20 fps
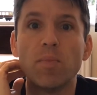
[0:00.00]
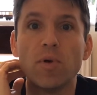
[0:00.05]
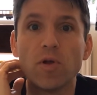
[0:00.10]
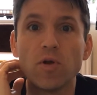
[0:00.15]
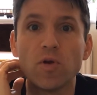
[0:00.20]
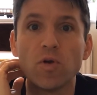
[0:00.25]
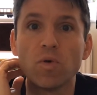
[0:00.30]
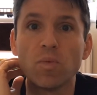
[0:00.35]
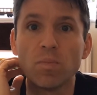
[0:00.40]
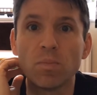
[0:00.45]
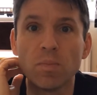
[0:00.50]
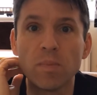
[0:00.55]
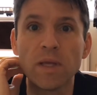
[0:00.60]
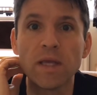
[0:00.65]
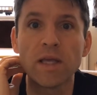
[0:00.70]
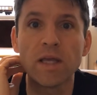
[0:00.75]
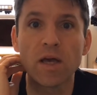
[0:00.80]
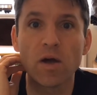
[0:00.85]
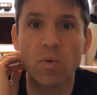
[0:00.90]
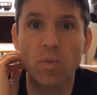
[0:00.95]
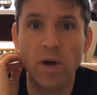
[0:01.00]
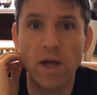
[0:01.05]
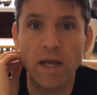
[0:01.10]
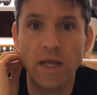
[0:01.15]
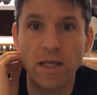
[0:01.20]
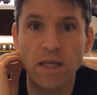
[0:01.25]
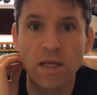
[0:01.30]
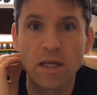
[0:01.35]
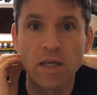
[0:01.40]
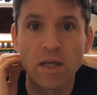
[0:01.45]
blew me
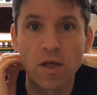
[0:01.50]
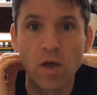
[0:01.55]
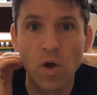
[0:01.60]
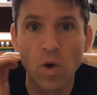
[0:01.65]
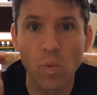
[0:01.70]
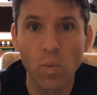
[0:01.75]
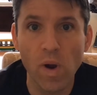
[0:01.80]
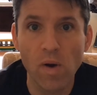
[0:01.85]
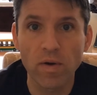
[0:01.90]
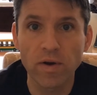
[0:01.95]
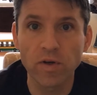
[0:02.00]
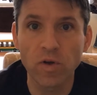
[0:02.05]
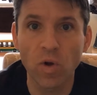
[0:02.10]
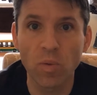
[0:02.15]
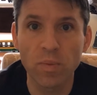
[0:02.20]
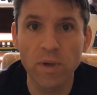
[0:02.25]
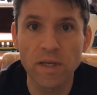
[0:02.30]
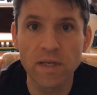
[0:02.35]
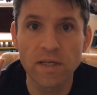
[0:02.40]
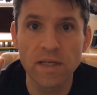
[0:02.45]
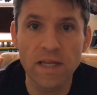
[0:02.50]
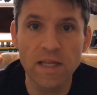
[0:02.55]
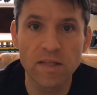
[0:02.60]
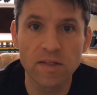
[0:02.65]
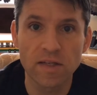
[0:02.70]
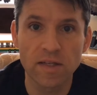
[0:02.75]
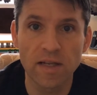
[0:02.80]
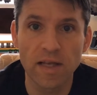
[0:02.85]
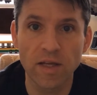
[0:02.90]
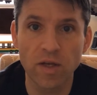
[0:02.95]
away. Where I'd not been
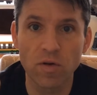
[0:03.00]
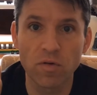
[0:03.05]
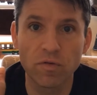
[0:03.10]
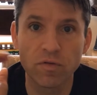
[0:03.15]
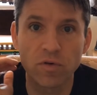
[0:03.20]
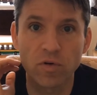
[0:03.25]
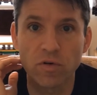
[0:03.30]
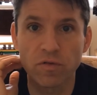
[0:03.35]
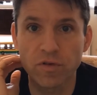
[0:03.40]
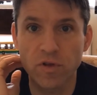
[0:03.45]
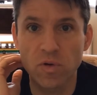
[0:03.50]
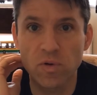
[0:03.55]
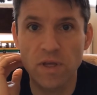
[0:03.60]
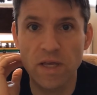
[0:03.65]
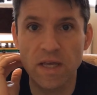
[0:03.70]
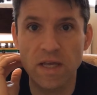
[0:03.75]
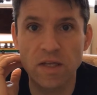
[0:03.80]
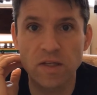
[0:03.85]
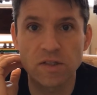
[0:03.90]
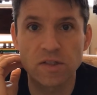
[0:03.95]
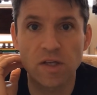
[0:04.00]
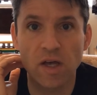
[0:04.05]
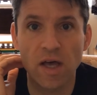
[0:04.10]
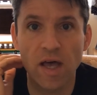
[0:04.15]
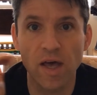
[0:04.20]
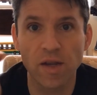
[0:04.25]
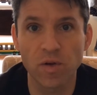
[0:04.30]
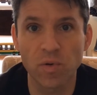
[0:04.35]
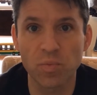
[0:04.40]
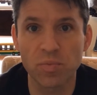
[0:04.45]
into Lego for a few years, I
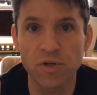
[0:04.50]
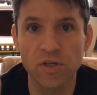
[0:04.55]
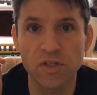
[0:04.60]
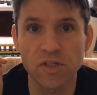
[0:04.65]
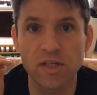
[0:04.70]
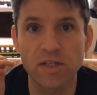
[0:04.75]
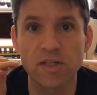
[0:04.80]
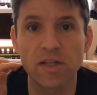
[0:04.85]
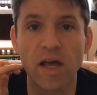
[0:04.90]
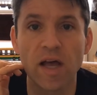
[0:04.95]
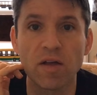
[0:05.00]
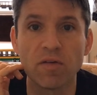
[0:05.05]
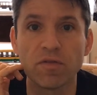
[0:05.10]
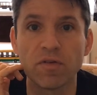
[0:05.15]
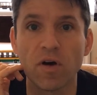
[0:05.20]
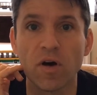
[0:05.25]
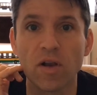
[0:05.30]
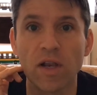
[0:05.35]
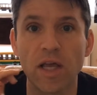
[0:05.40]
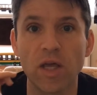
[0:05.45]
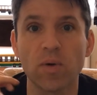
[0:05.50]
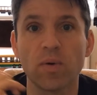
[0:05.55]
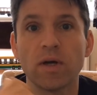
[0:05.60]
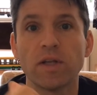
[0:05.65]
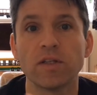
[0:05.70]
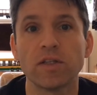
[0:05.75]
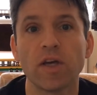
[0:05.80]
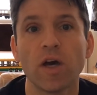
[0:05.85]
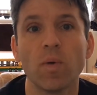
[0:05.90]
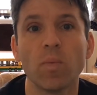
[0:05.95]
hadn't appreciated how far Lego
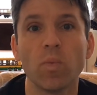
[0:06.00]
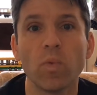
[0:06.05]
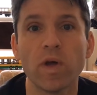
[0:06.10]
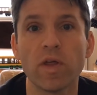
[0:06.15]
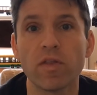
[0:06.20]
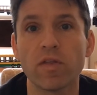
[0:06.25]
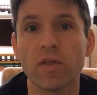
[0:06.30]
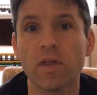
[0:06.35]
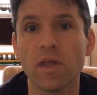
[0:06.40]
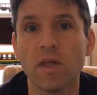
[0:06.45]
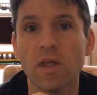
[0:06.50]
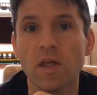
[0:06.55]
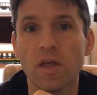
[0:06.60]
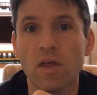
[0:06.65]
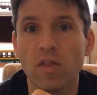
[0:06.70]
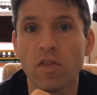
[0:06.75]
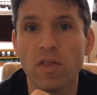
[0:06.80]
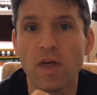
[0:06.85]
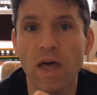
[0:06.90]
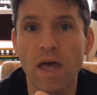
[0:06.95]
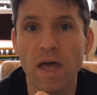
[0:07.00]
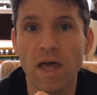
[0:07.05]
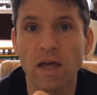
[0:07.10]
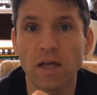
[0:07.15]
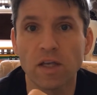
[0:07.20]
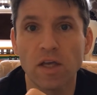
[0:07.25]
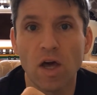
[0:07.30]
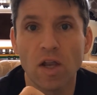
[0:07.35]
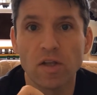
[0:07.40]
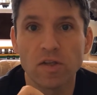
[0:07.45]
had come with their
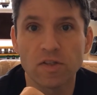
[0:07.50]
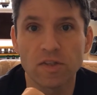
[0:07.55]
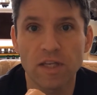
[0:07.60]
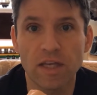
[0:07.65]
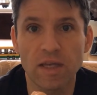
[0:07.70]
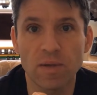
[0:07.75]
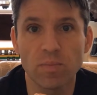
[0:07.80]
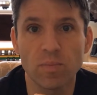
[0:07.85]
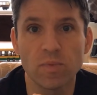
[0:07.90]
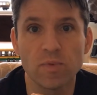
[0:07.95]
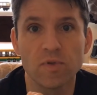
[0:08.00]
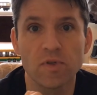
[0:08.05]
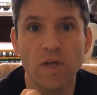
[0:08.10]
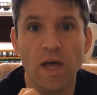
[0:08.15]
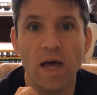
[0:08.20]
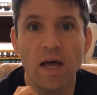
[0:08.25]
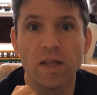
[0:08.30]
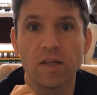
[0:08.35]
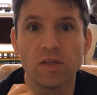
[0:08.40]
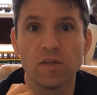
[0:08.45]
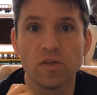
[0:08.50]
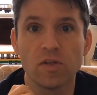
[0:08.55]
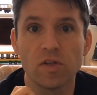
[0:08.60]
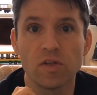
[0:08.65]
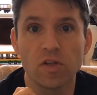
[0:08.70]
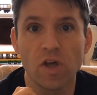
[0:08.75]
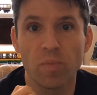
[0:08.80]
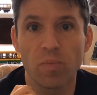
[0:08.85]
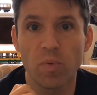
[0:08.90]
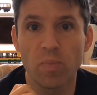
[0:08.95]
colour schemes and the
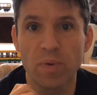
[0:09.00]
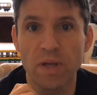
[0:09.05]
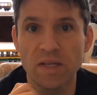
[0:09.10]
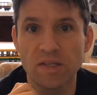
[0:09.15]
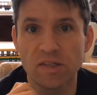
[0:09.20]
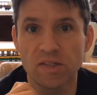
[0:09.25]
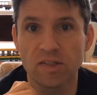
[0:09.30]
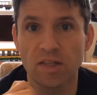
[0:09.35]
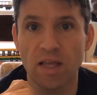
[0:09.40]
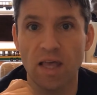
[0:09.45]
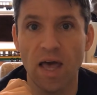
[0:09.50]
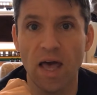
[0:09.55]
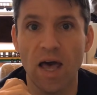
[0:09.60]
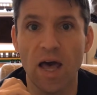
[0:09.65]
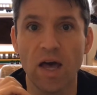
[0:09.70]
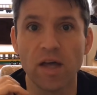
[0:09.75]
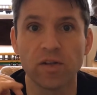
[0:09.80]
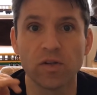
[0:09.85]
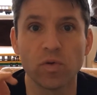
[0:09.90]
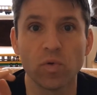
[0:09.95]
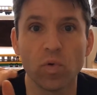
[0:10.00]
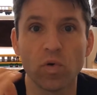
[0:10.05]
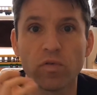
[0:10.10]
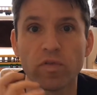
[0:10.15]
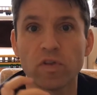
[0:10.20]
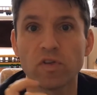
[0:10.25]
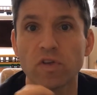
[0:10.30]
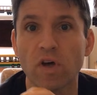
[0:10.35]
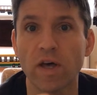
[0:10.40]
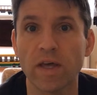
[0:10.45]
type of pieces they had, and all of
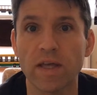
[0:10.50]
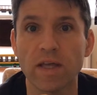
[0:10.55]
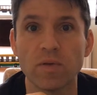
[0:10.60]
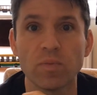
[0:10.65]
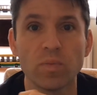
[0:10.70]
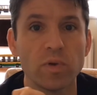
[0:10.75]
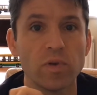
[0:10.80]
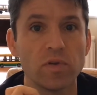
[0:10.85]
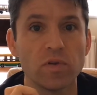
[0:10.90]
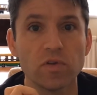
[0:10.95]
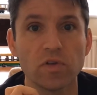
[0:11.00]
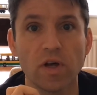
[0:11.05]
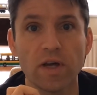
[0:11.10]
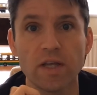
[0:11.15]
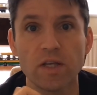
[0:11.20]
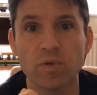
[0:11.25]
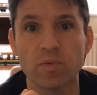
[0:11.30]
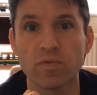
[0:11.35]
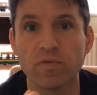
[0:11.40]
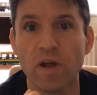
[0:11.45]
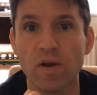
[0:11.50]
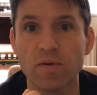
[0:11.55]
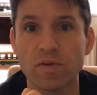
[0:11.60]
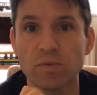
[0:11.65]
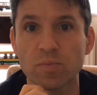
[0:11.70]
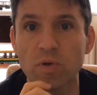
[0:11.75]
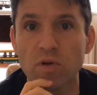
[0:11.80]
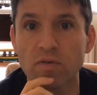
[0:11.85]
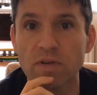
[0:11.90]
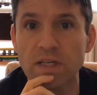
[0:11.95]
the tie-ins with
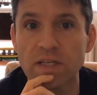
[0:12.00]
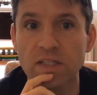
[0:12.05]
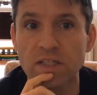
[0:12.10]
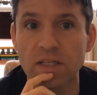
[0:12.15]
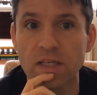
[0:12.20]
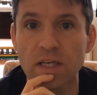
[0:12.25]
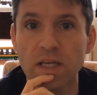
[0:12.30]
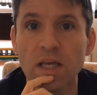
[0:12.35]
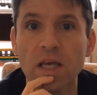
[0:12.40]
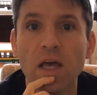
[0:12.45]
various movies.